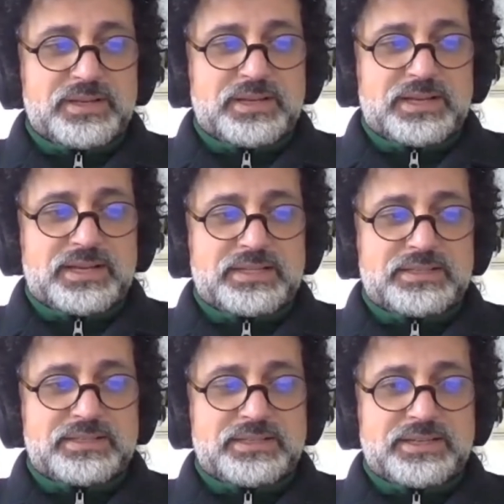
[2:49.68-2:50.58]

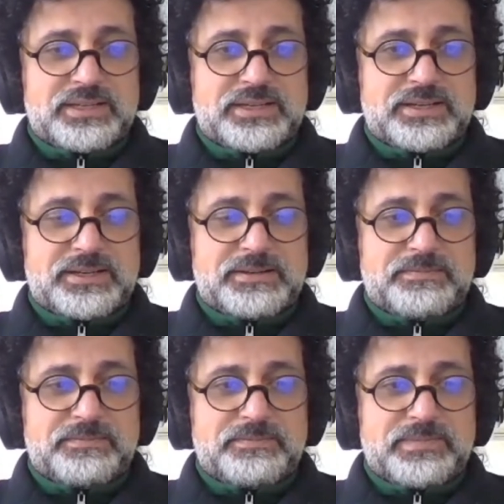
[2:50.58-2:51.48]
and
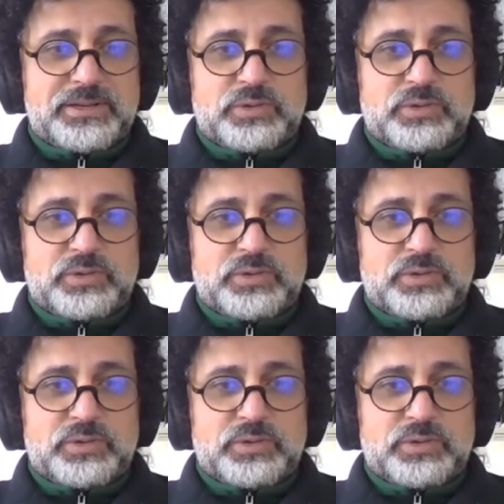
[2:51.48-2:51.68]
in